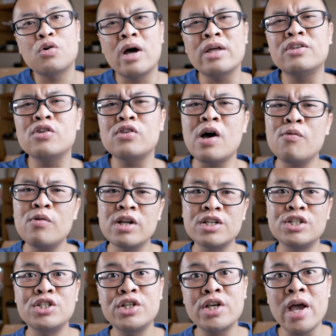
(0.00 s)
So I thought I
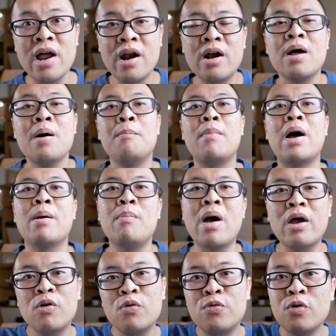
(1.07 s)
wanna share my
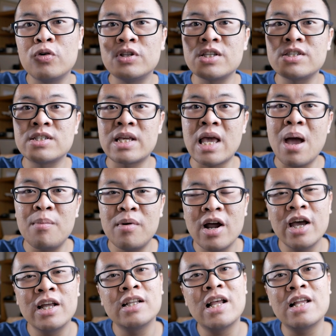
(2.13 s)
Micro Four Thirds
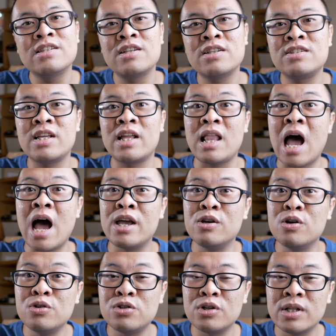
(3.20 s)
camera and lenses that I
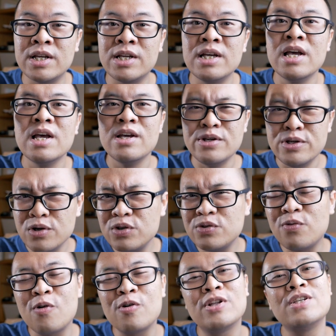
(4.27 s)
usually
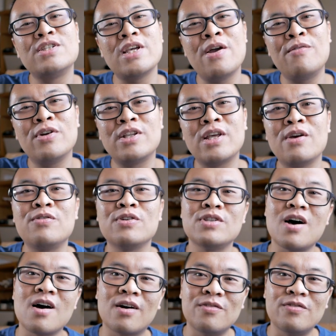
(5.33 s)
use for this everyday
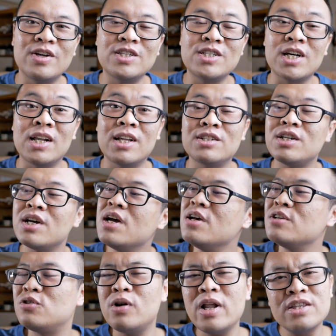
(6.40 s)
photography challenge.
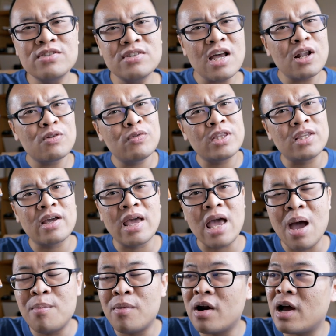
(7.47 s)
So let's start with the
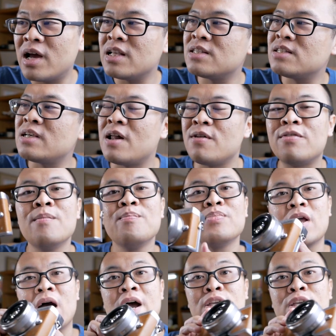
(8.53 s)
camera itself.